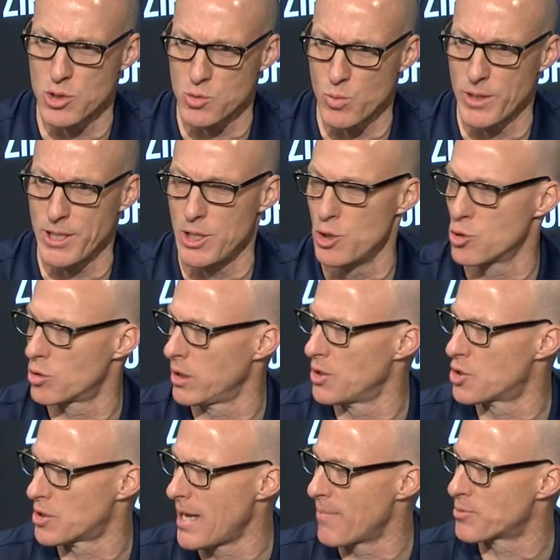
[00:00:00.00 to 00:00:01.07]
is when he usually
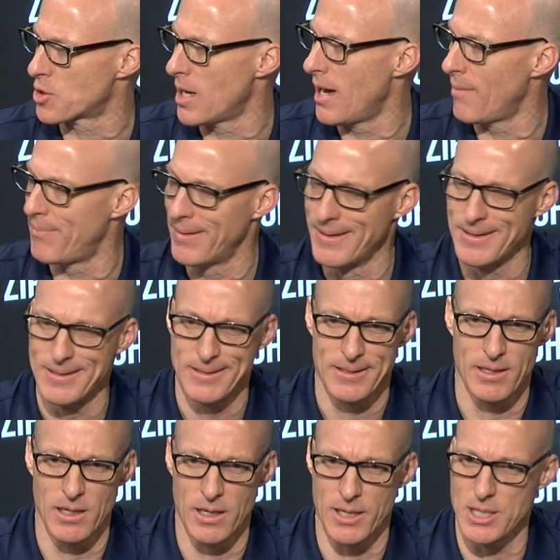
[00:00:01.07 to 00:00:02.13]
steps up.
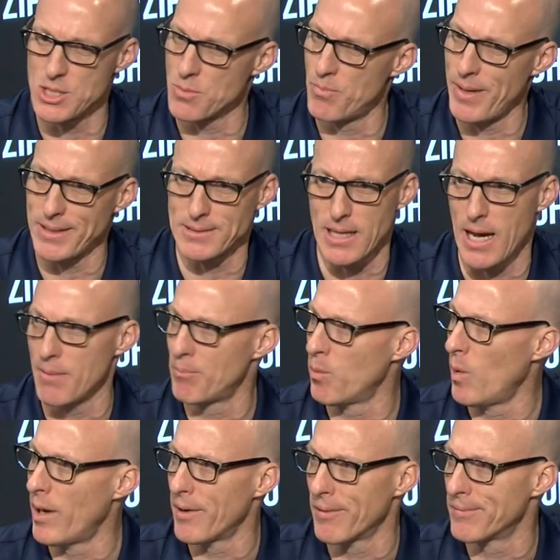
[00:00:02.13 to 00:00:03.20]
He's a big-time
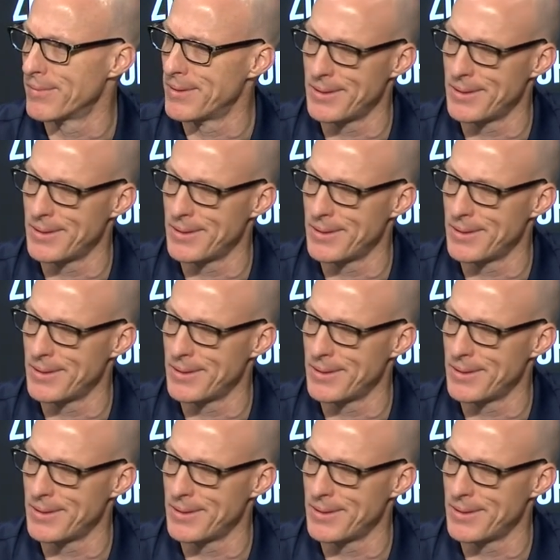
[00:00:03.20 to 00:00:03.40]
player.